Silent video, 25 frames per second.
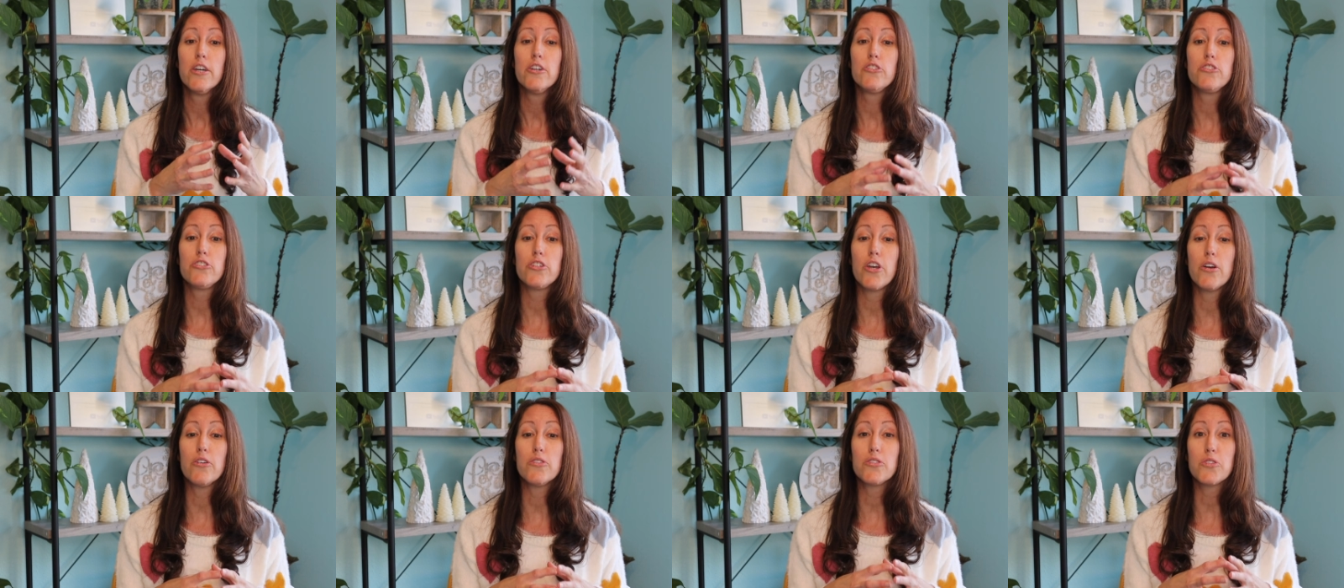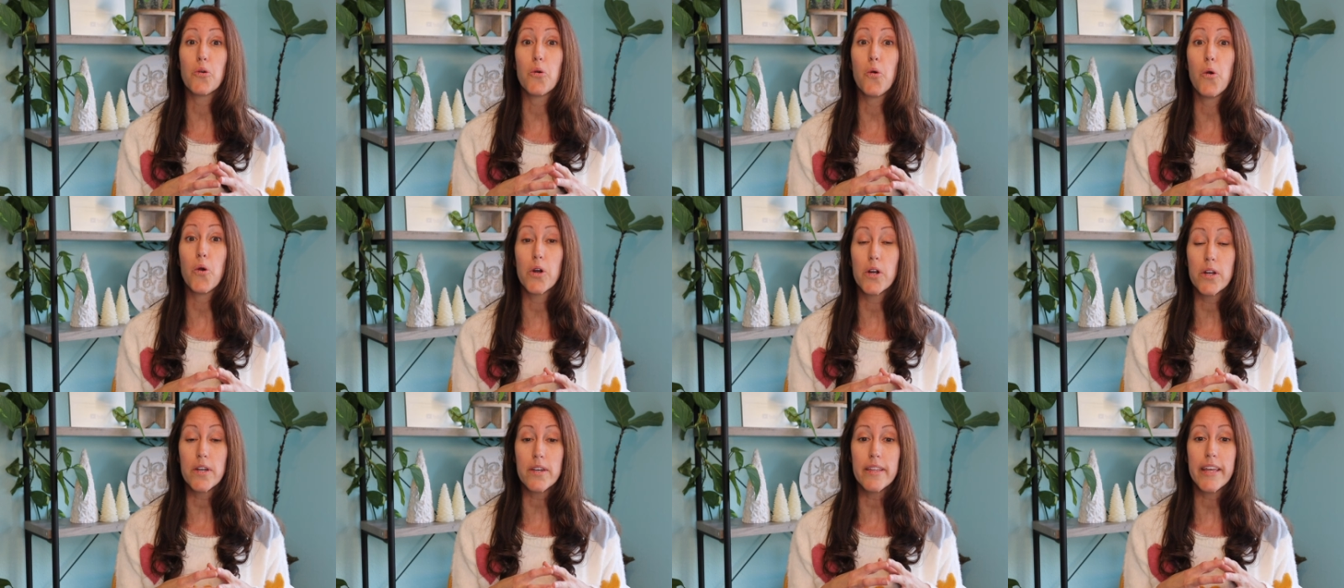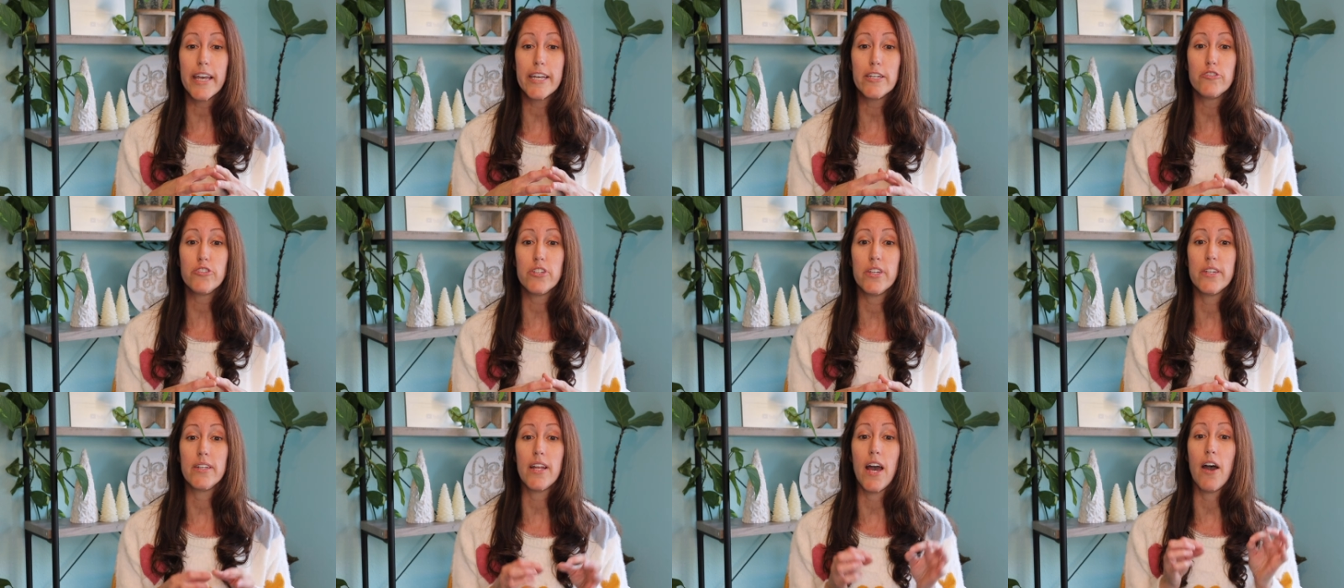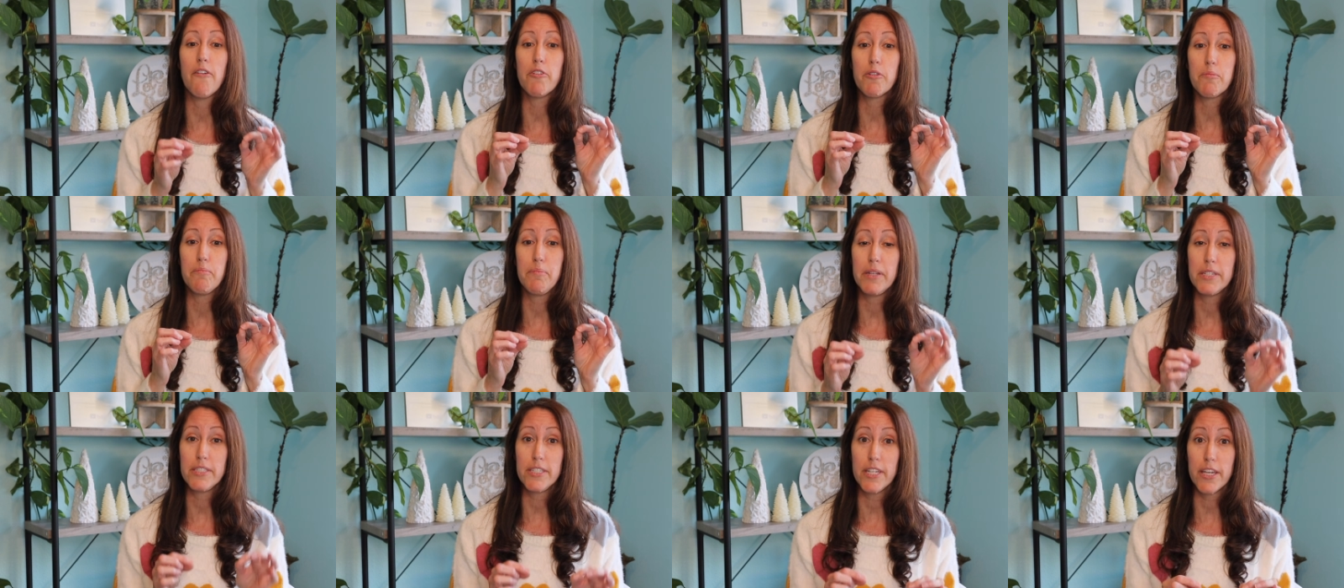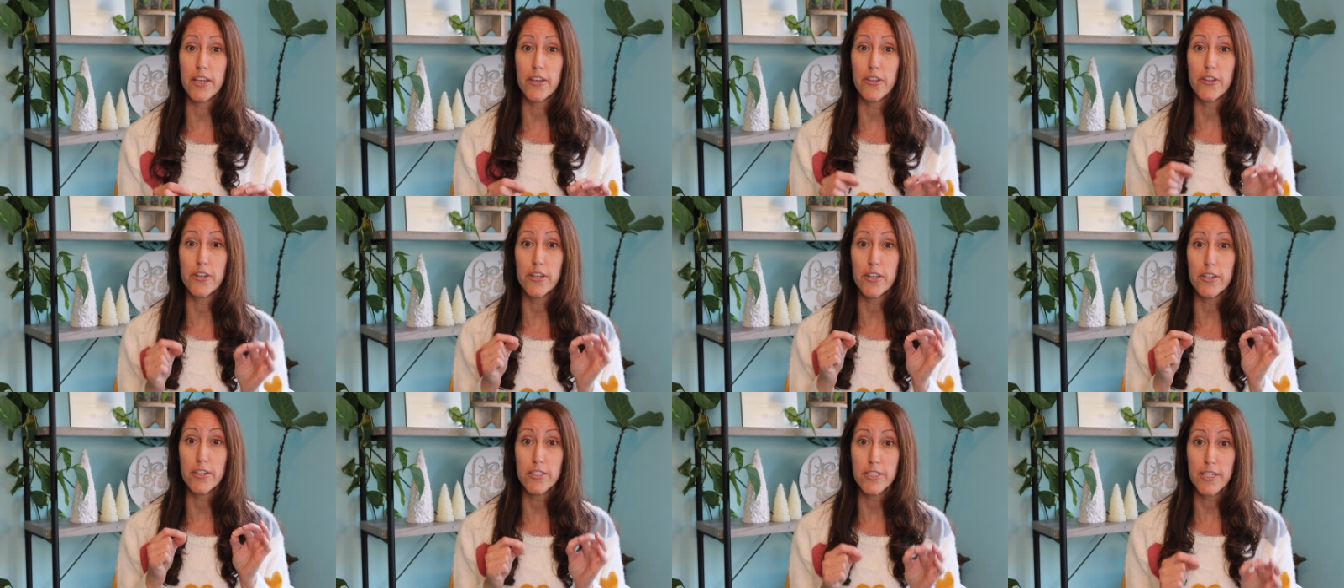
shows a correlation of a particular